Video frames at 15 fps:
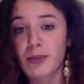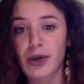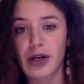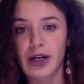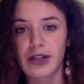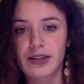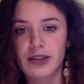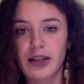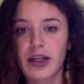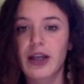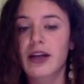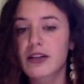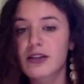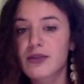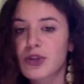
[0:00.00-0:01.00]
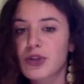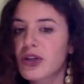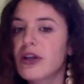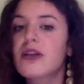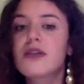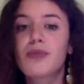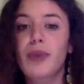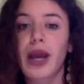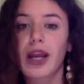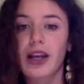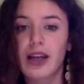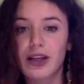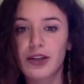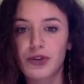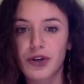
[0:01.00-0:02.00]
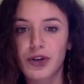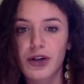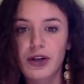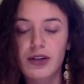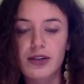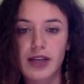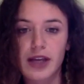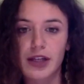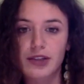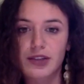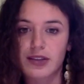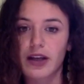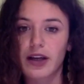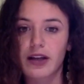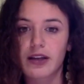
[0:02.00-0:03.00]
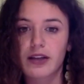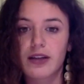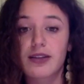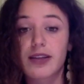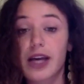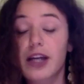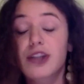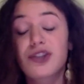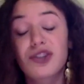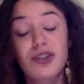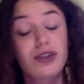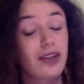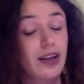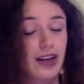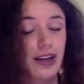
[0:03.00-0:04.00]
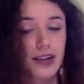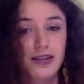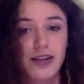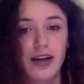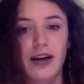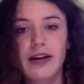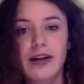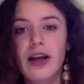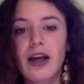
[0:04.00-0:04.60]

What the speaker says: Party, and especially its main leader, Serzh Sargsyan,